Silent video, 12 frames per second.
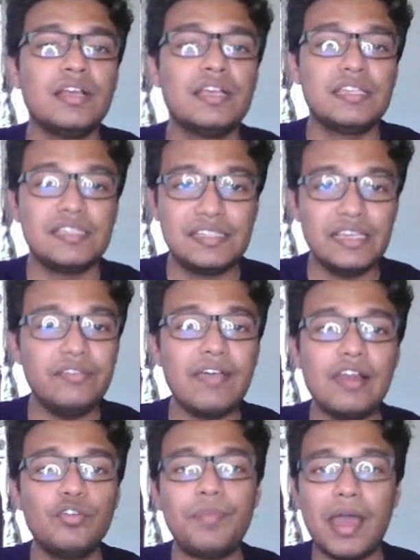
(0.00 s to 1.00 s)

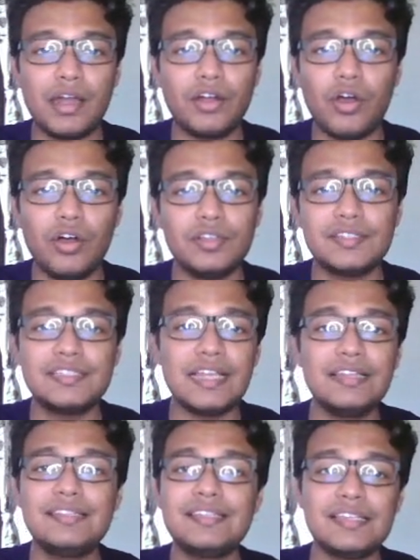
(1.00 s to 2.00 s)
C-value paradox
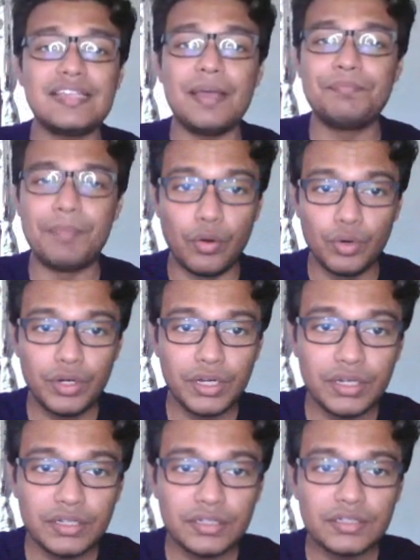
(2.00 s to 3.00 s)
tells us about
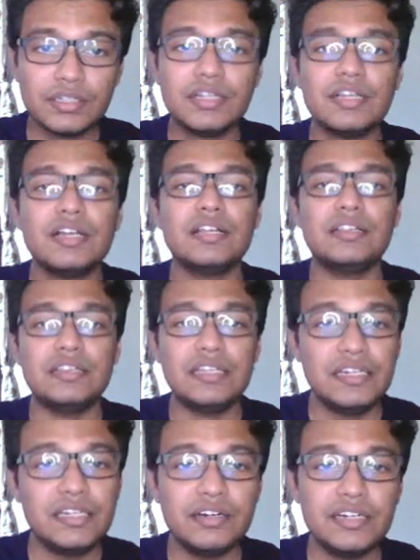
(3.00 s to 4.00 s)

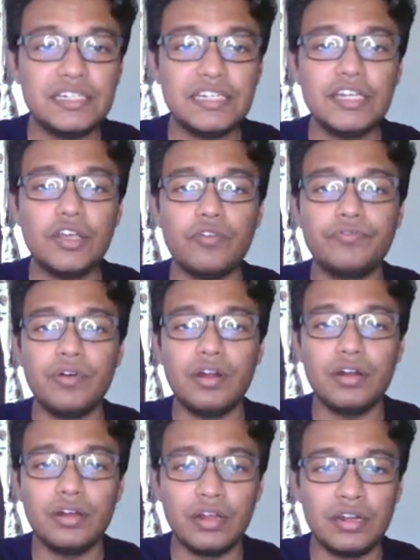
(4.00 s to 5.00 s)
linearity
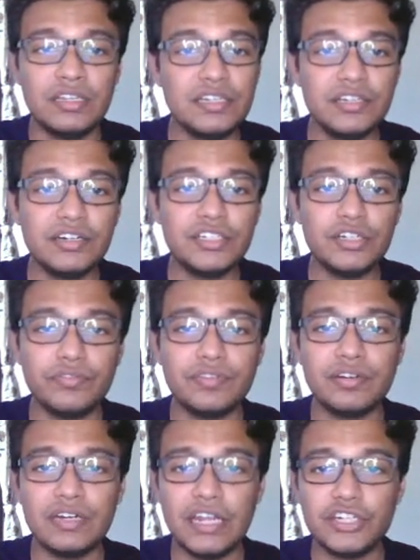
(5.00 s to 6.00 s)
of the
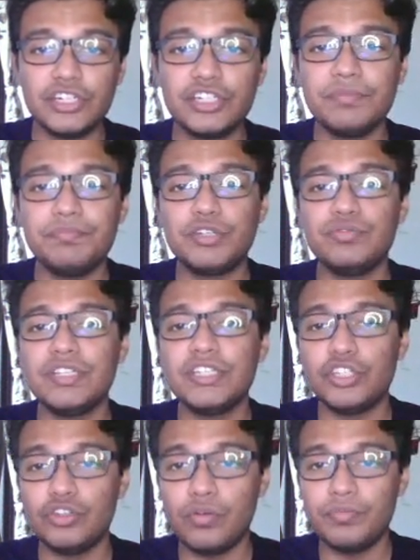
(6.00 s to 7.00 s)
relationship between
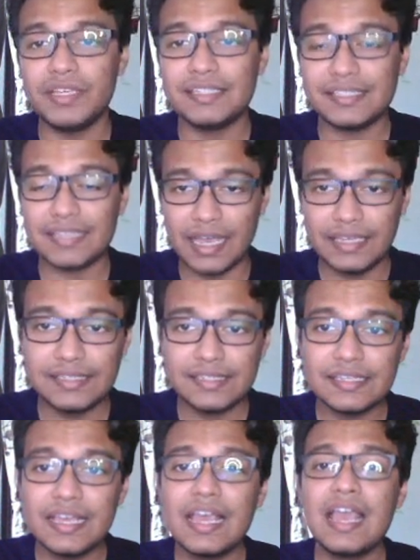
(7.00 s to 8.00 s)
genomic size
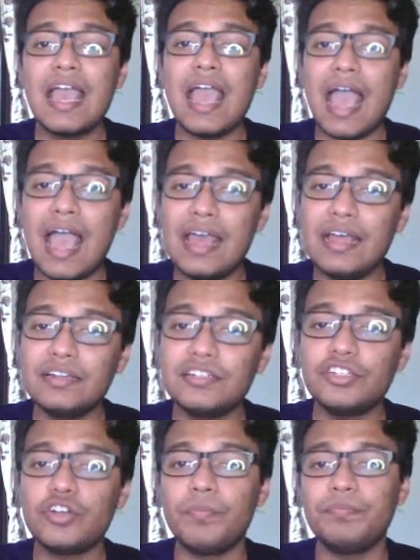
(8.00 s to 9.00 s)

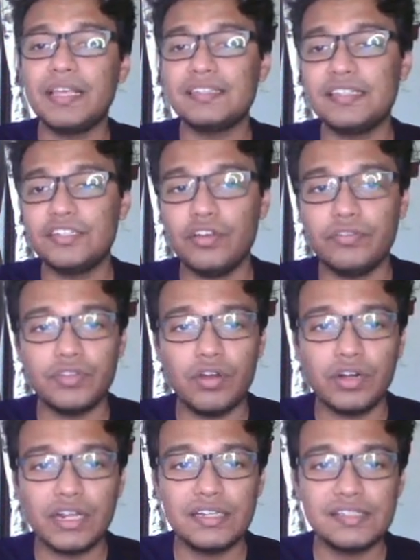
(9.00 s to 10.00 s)
and complexity of the
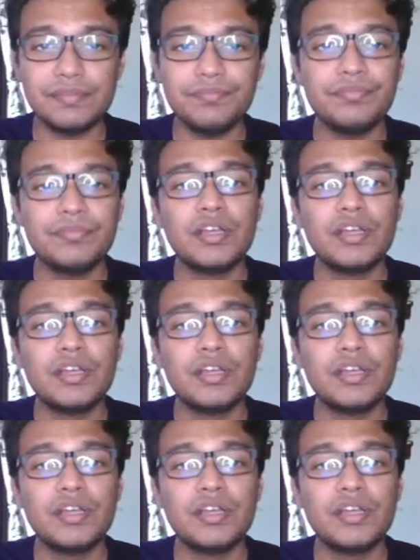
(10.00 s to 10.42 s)
organism,